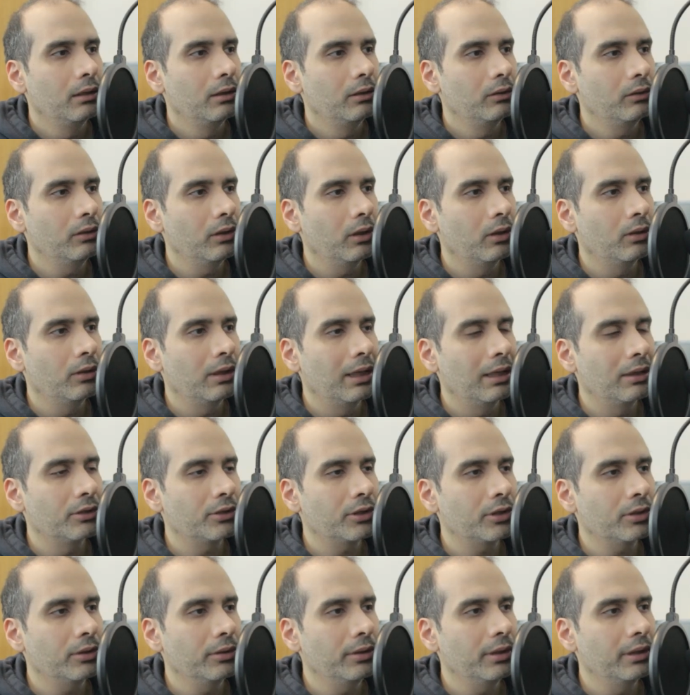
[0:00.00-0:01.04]
So I'll
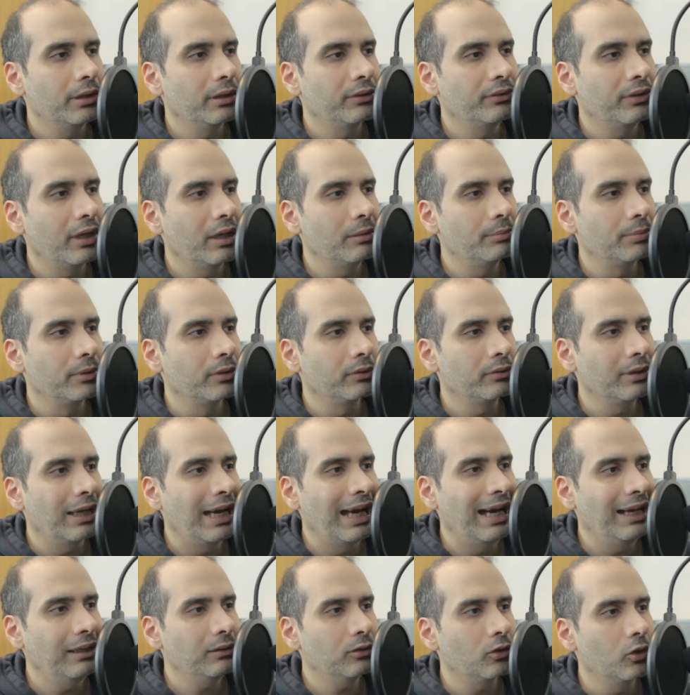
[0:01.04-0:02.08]
show you an example. So
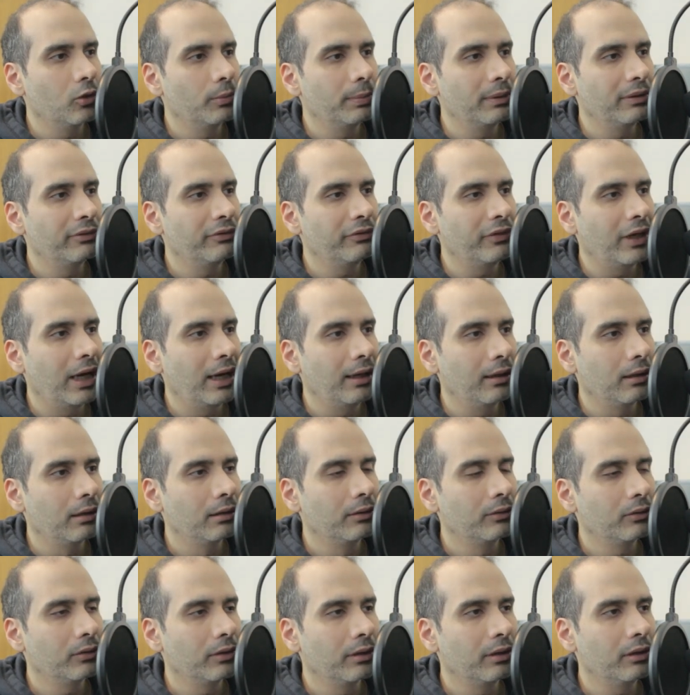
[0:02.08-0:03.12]
askopenfile.
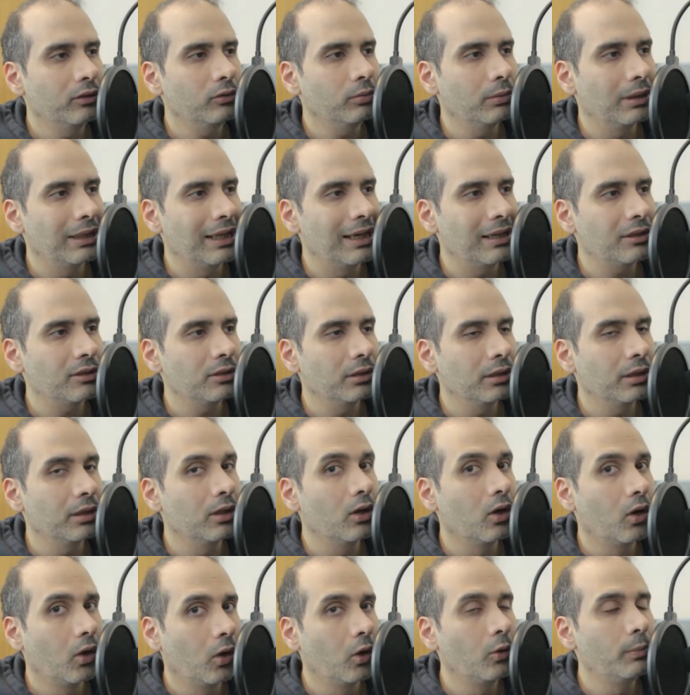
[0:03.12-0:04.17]
So this will actually
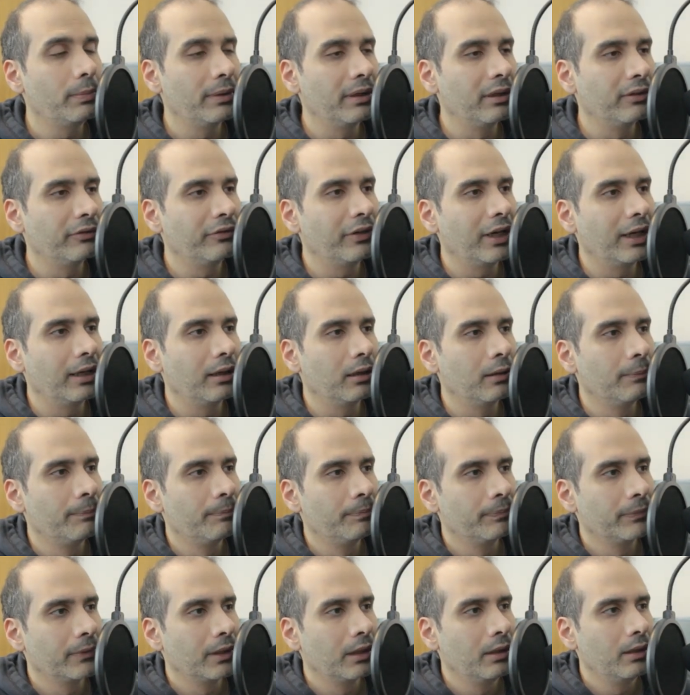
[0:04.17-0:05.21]
open the file.
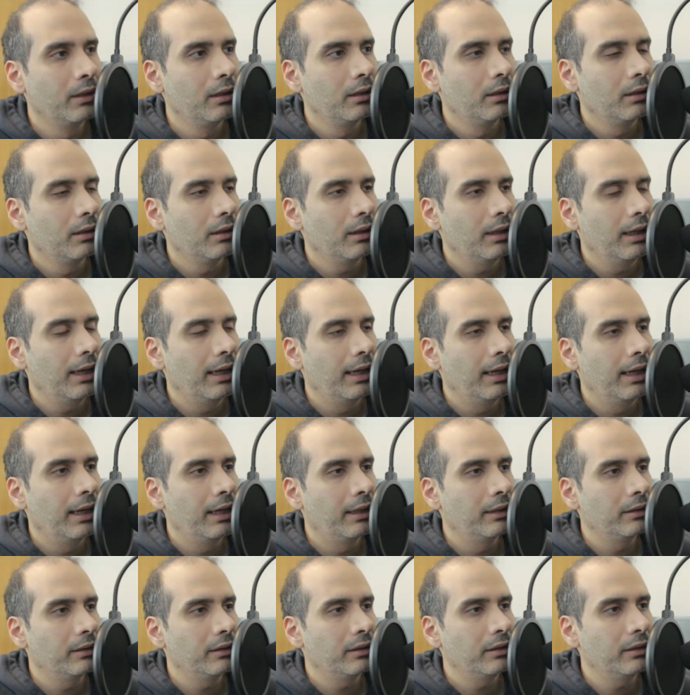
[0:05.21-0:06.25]

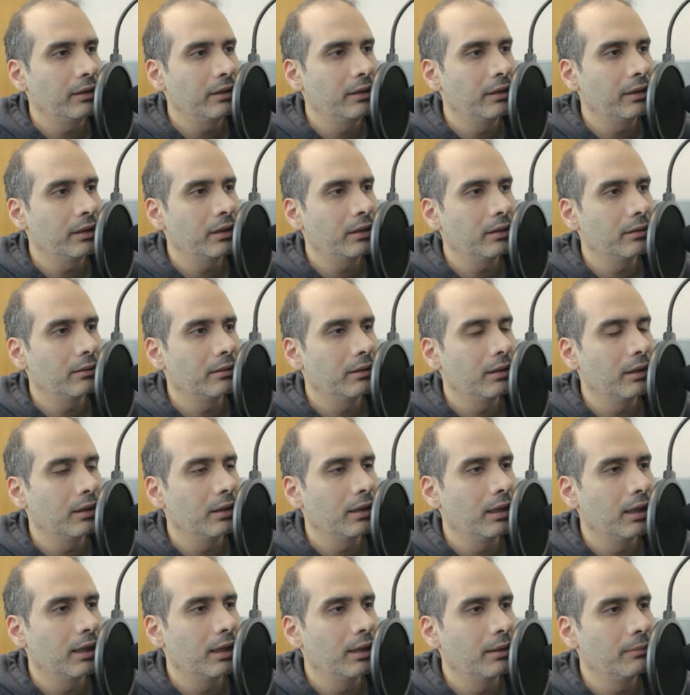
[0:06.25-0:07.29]
And here
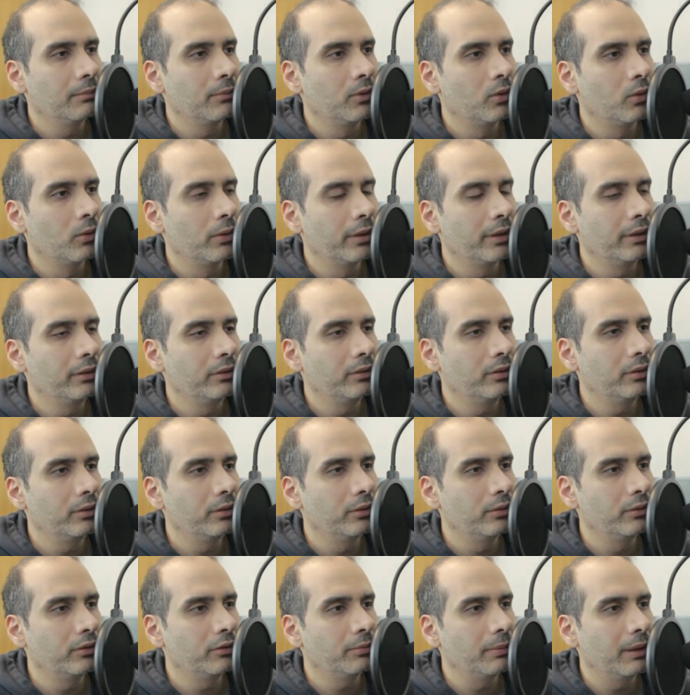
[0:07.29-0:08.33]
I'm going
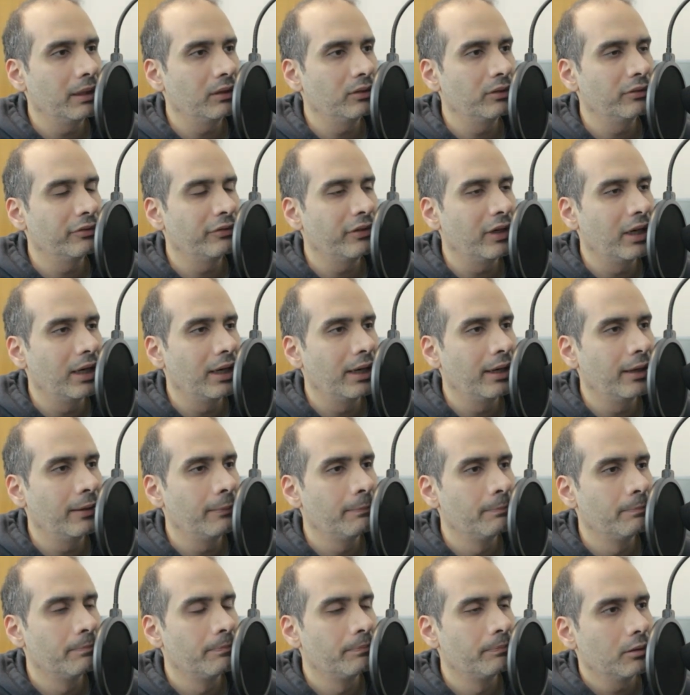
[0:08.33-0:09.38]
to specify
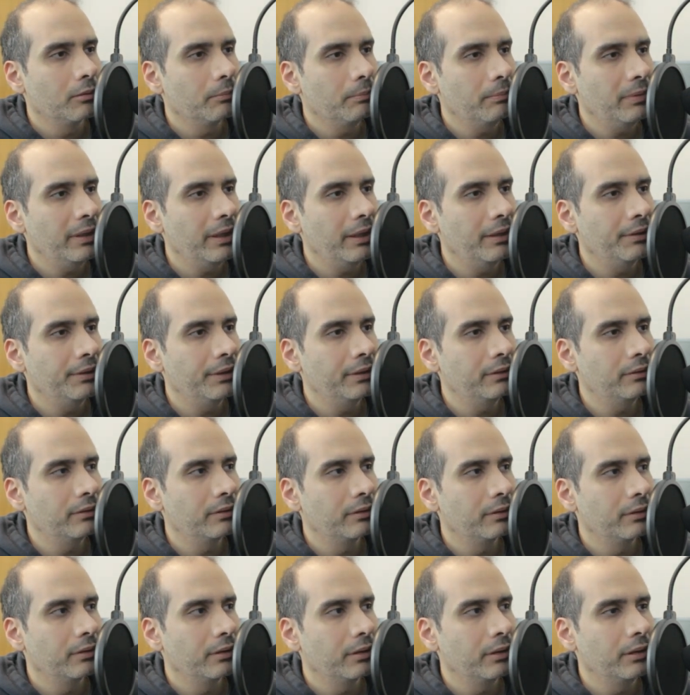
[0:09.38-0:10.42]
parent
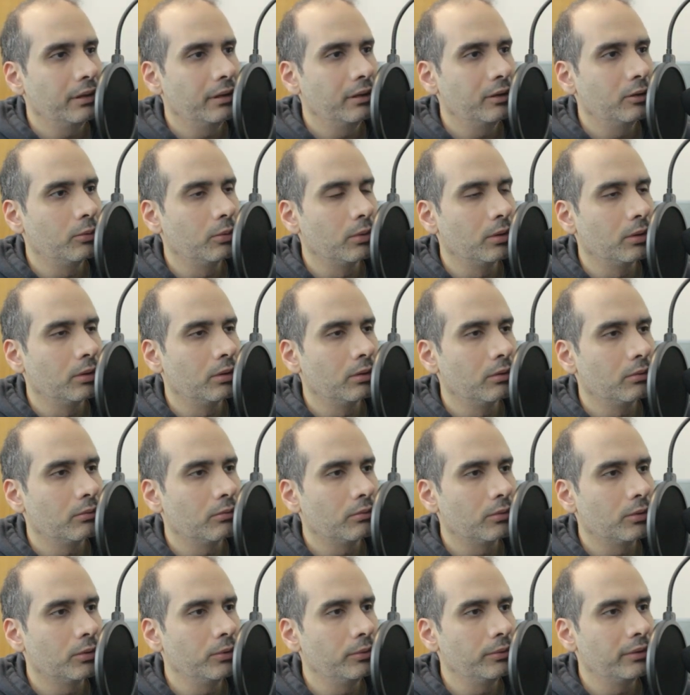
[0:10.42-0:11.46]
equal
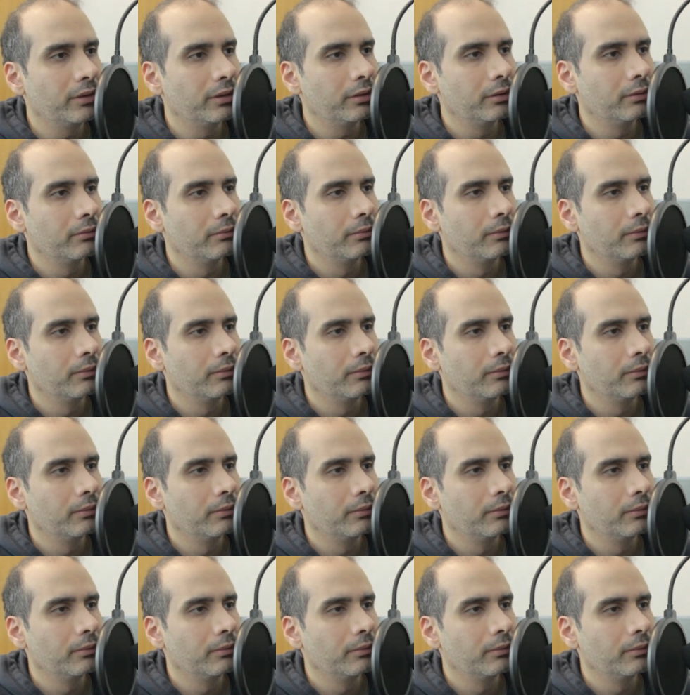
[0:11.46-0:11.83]
root.